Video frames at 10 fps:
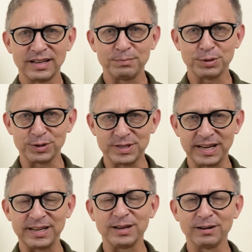
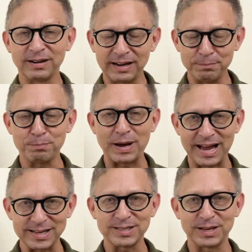particularly
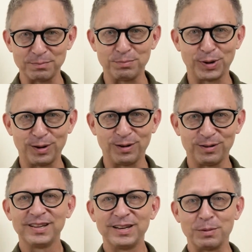
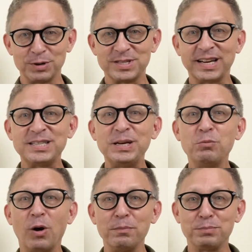basketball. Number
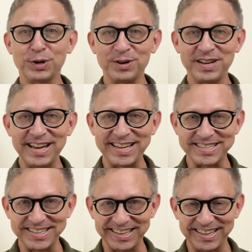61,
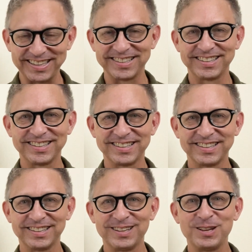pernickety.
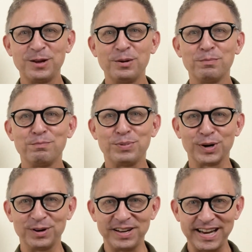
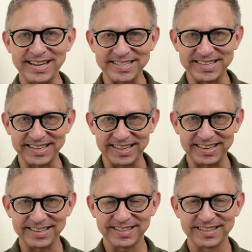
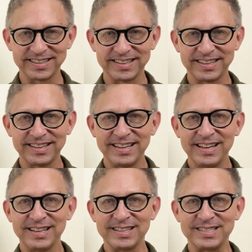Pernickety.
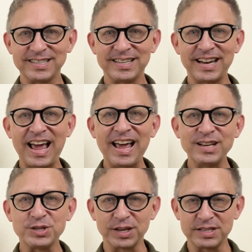This is an
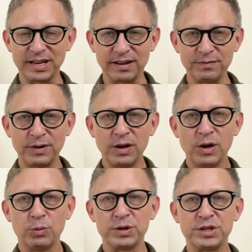adjective
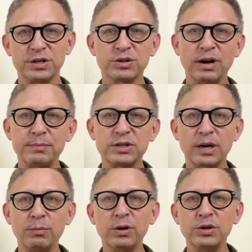which describes
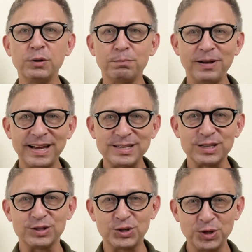someone who
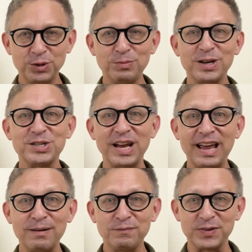places too much
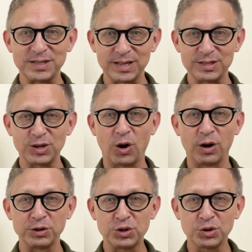emphasis
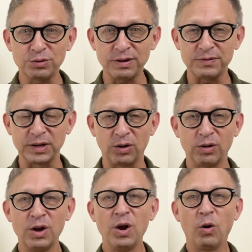on
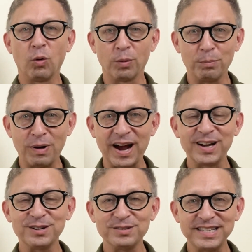trivial or
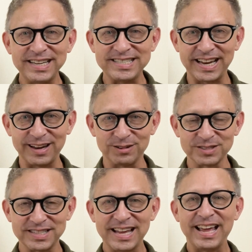minor
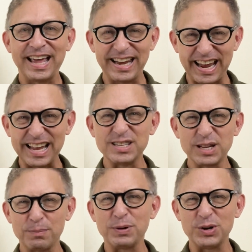details and ends
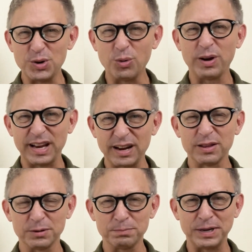up annoying
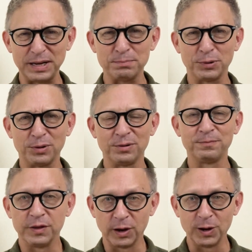other people.
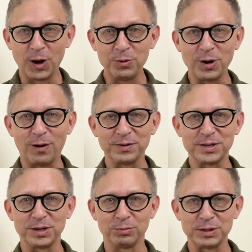The loan
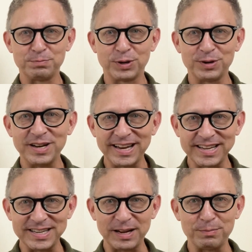officer was
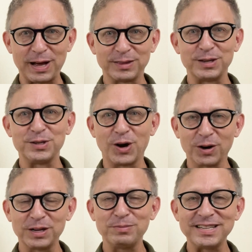pernickety about the
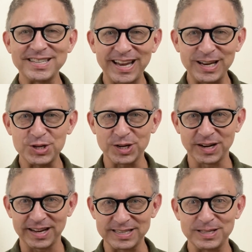documentation
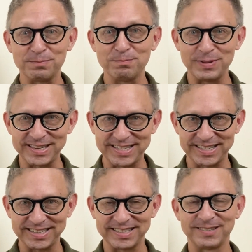I
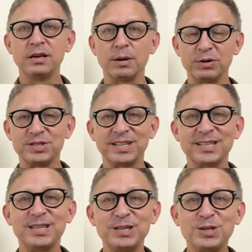submitted. Number
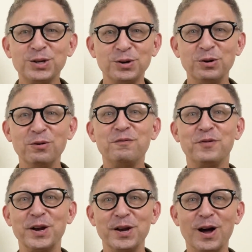62,
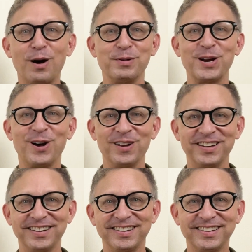
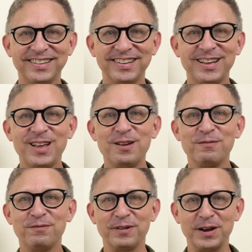phenomenon.
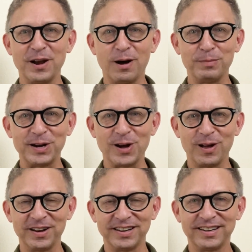
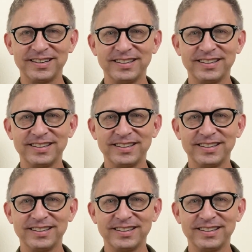Phenomenon.